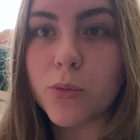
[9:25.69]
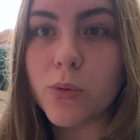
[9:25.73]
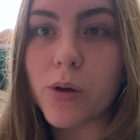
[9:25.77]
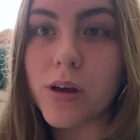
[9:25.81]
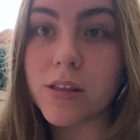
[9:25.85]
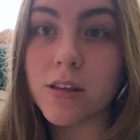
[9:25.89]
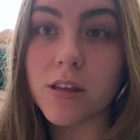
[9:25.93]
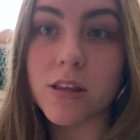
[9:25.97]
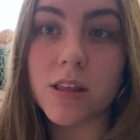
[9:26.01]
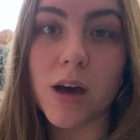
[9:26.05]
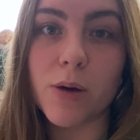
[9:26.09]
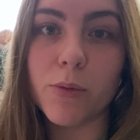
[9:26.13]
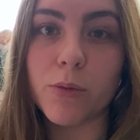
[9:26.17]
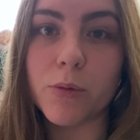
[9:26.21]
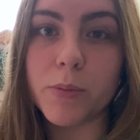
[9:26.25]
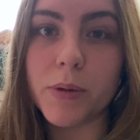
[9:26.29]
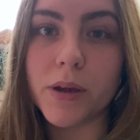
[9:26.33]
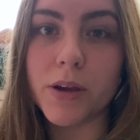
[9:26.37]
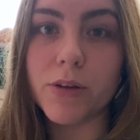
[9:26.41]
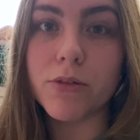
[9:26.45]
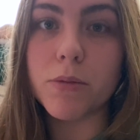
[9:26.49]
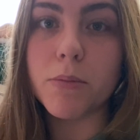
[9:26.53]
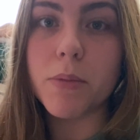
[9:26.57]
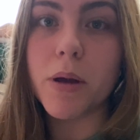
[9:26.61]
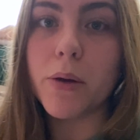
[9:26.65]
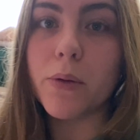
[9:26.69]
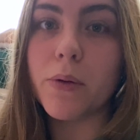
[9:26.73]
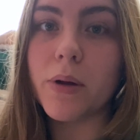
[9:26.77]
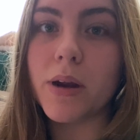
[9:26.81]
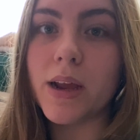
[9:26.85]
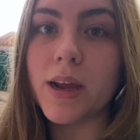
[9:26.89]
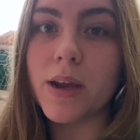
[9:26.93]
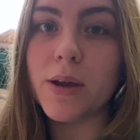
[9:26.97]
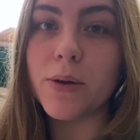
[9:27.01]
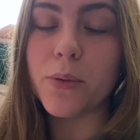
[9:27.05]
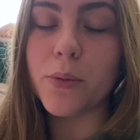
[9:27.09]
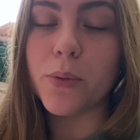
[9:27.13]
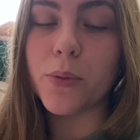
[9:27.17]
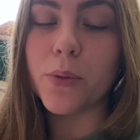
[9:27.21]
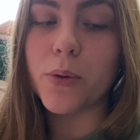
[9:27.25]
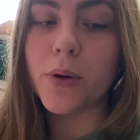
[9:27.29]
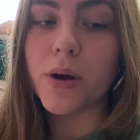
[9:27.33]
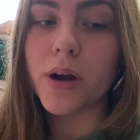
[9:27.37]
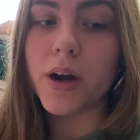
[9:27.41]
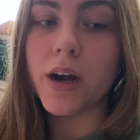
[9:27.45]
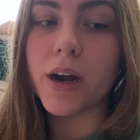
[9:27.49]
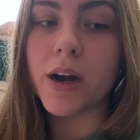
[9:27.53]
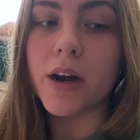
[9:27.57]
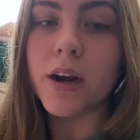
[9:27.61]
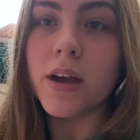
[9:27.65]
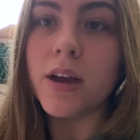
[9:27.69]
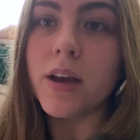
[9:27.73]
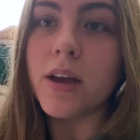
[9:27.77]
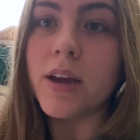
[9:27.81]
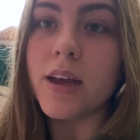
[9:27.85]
whether that will be remotely or